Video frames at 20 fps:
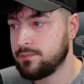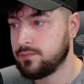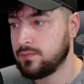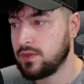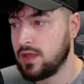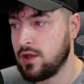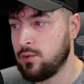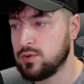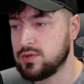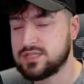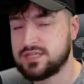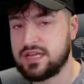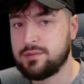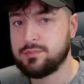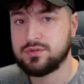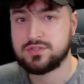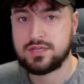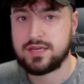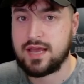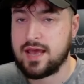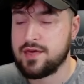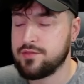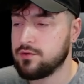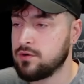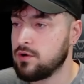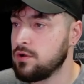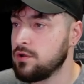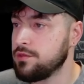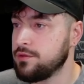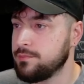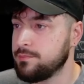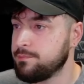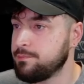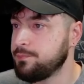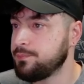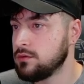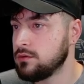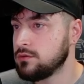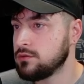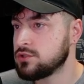I wasn't able to gather all of them.
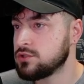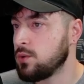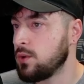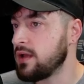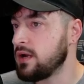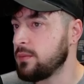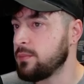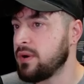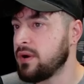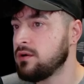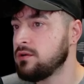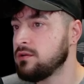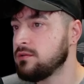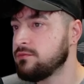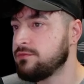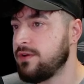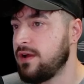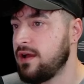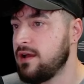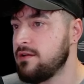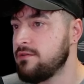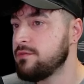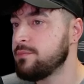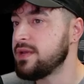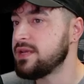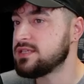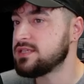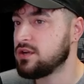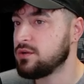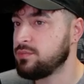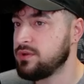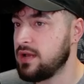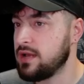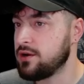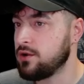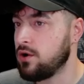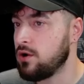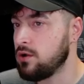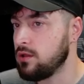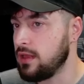So at Unparalleled 5, it makes it apply
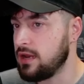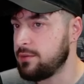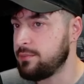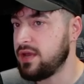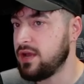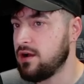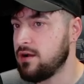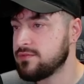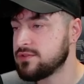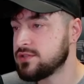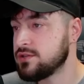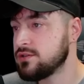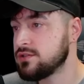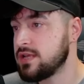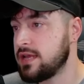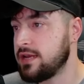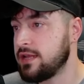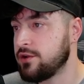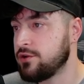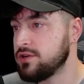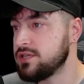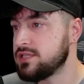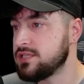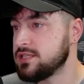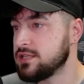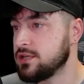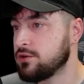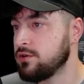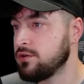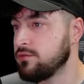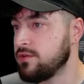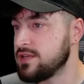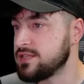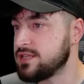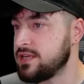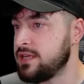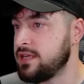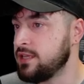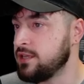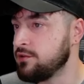to all enemy officers and increases the crit res
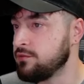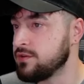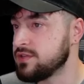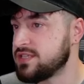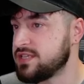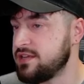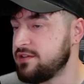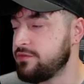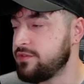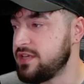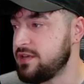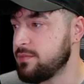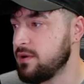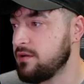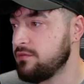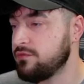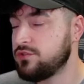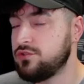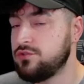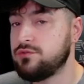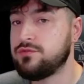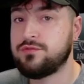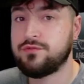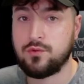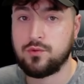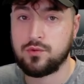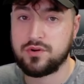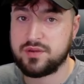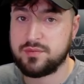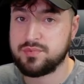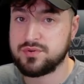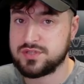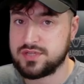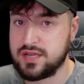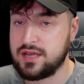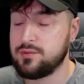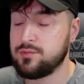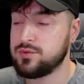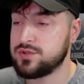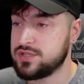and healing received debuff to
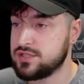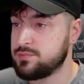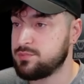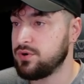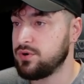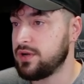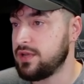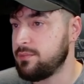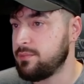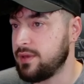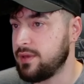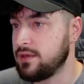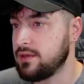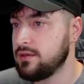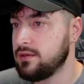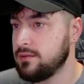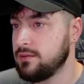40%, which is pretty big.